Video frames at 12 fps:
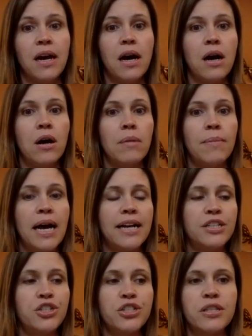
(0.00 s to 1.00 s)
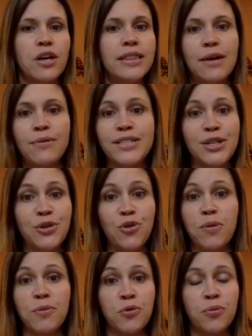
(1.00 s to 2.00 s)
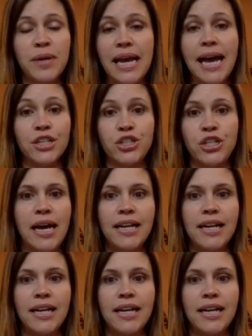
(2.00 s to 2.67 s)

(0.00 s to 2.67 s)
I just thought that was a normal reaction.